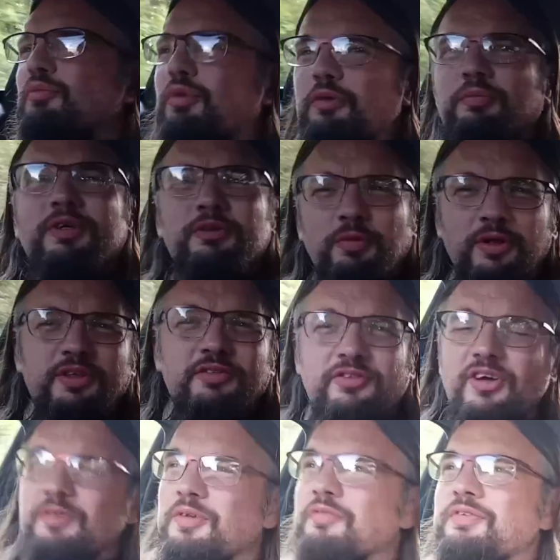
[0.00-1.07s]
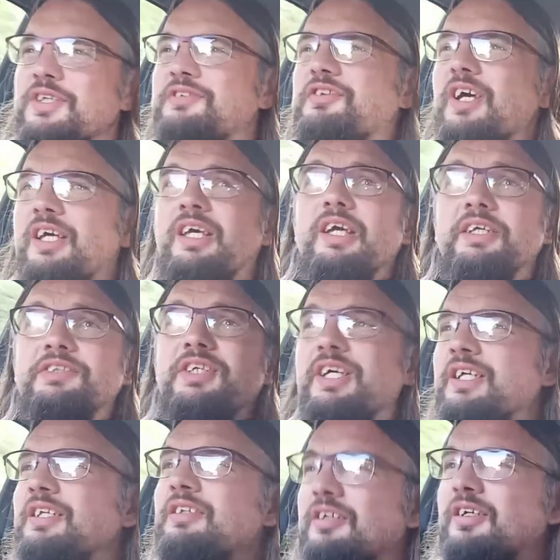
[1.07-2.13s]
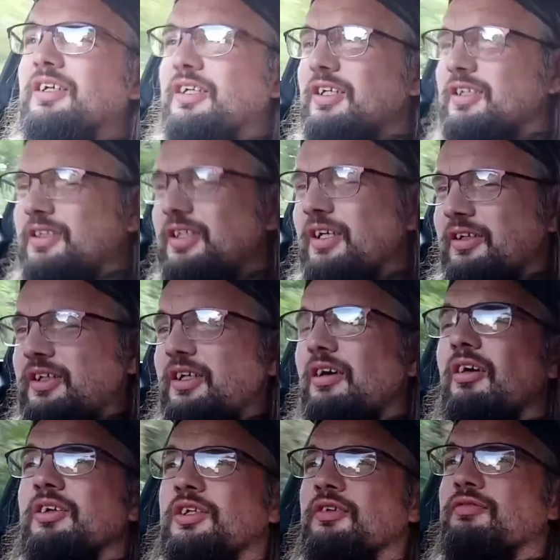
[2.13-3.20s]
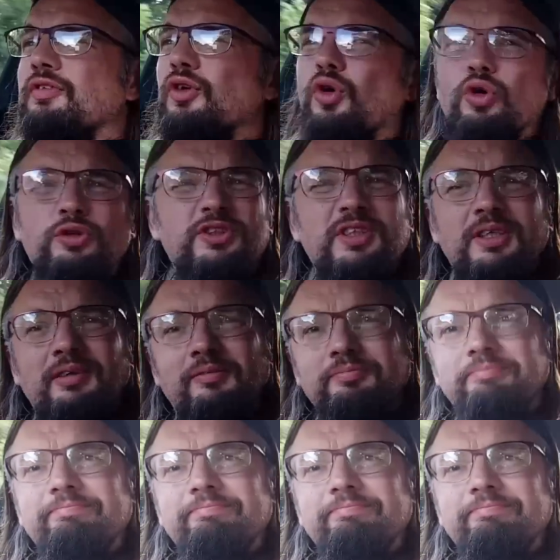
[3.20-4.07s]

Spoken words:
Problem is, by the time the VTEC kicks in, you're kind of naughty.